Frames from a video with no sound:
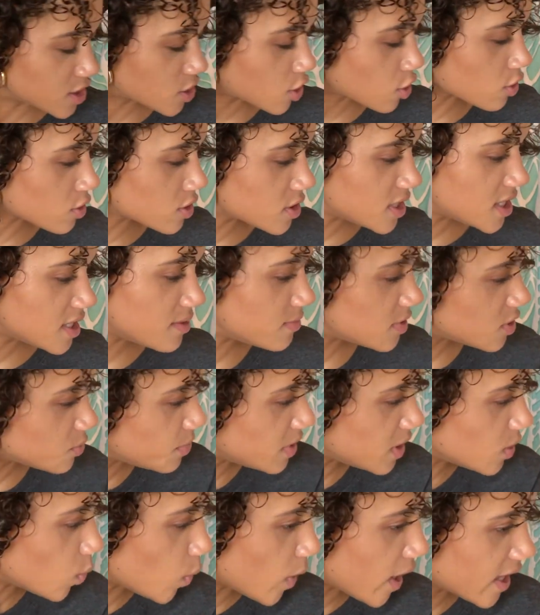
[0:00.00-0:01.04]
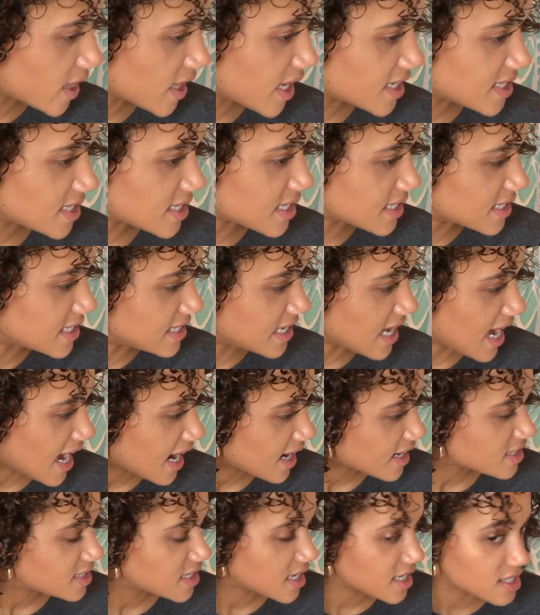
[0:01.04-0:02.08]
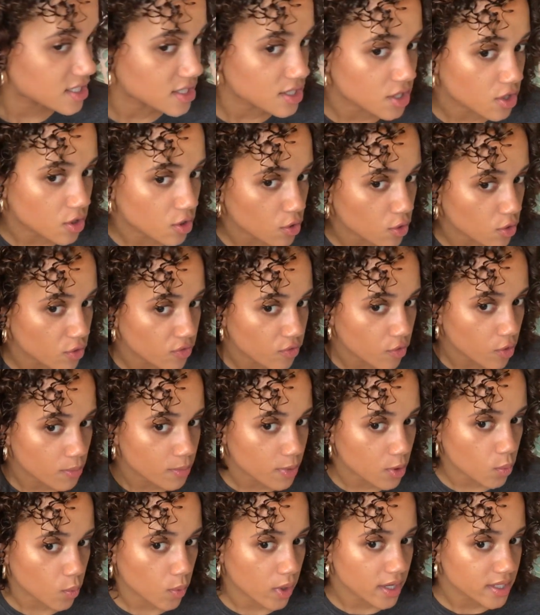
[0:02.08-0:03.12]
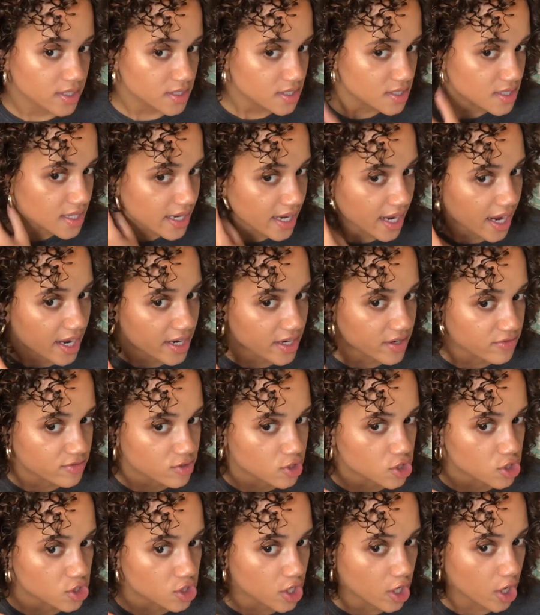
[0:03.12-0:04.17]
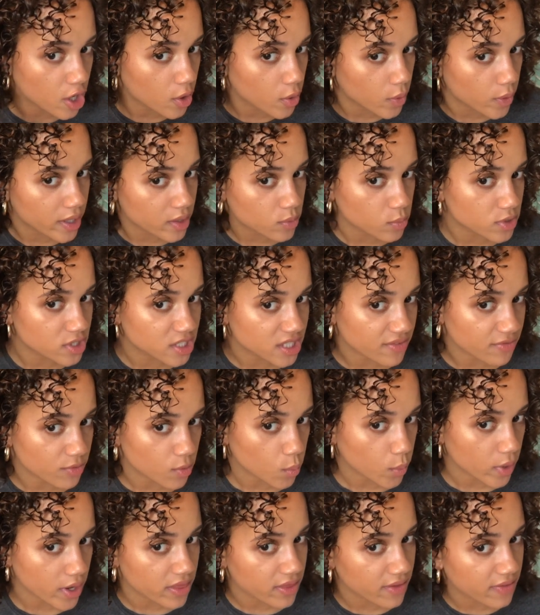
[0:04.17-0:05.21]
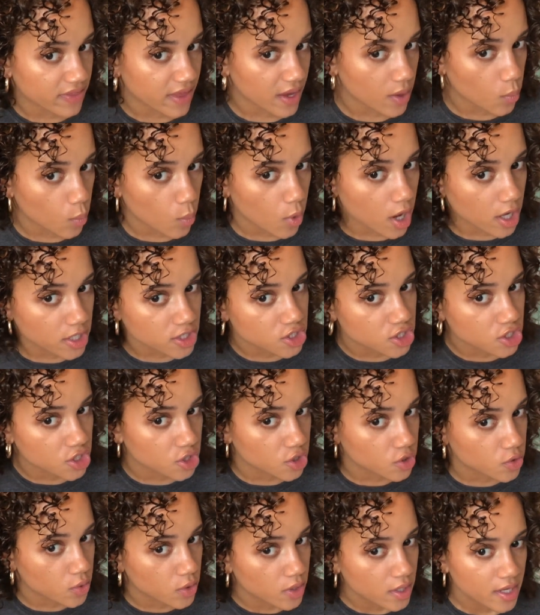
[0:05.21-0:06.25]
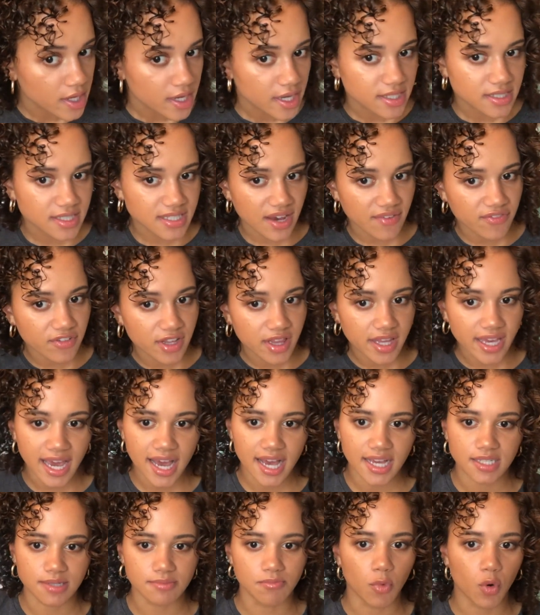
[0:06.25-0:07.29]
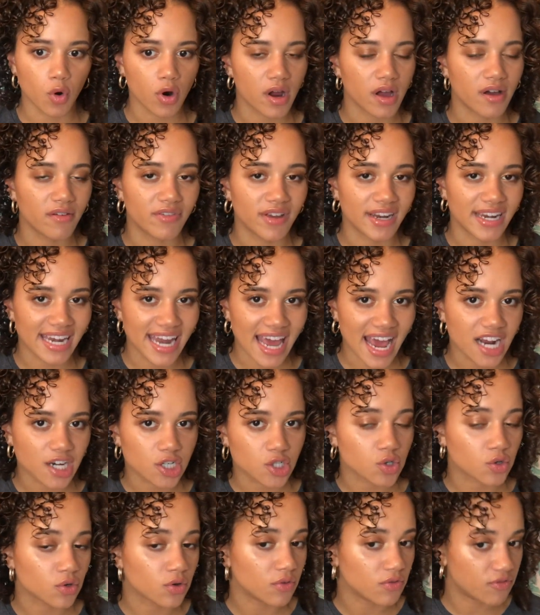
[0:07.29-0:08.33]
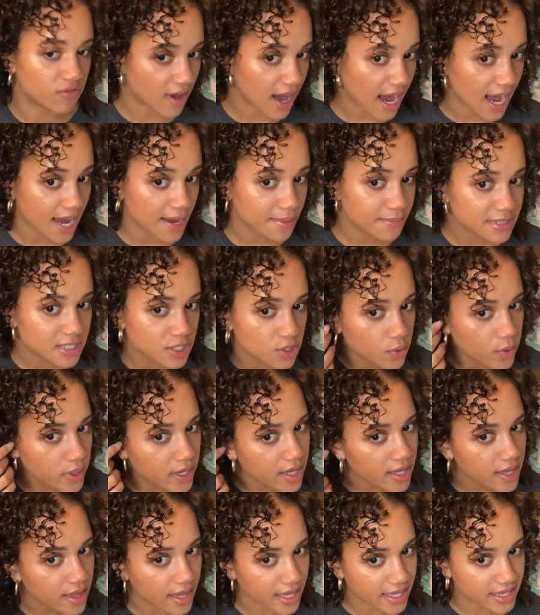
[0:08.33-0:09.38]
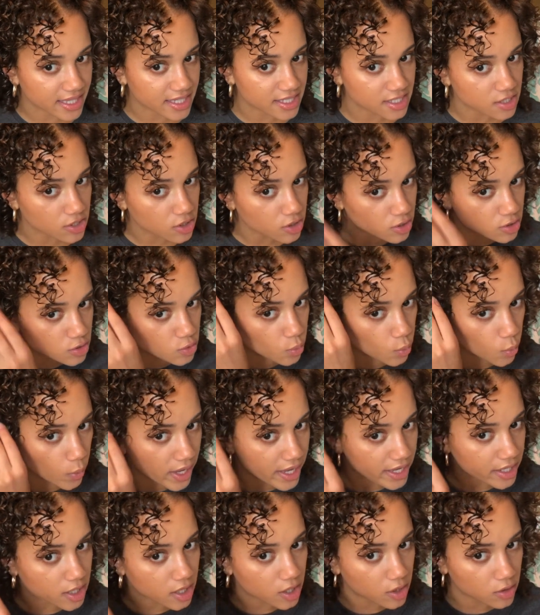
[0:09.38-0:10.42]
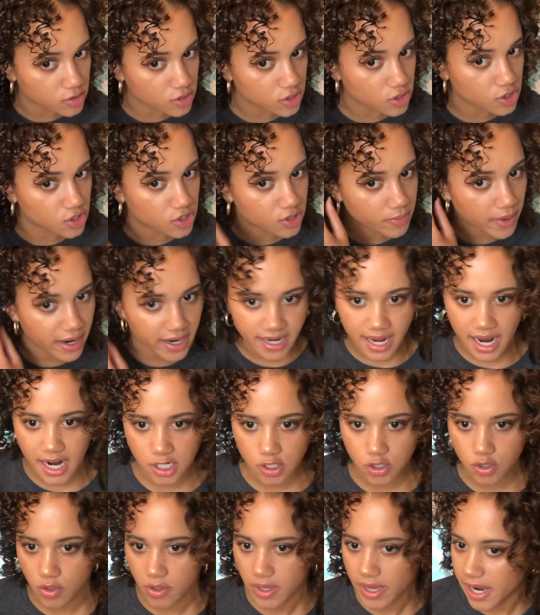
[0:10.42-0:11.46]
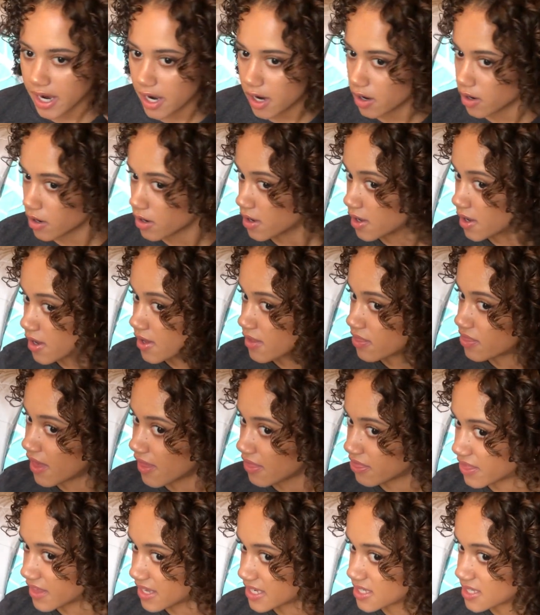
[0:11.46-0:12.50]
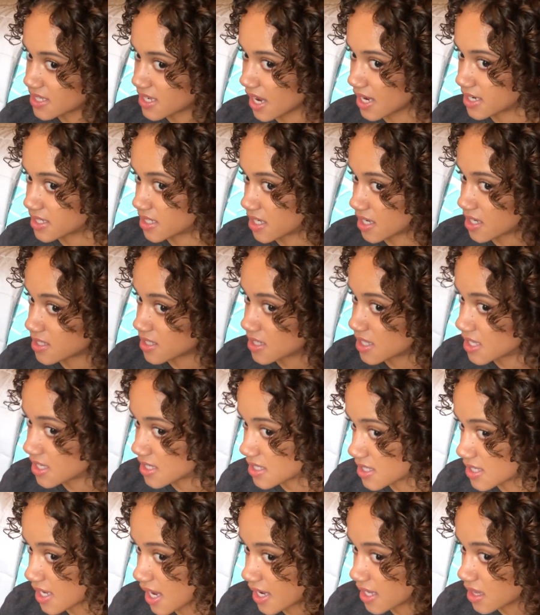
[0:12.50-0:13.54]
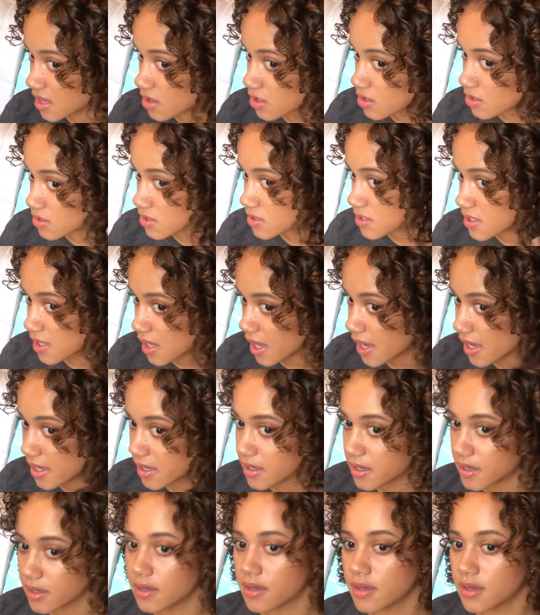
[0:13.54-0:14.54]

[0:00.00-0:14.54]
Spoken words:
curls seem to be way less exact as the Curlformer ones. They kind of just go in whichever way that they want to. Definitely has more of a natural vibe to it. Like, this looks way closer to my natural hair than this side does. This side looks like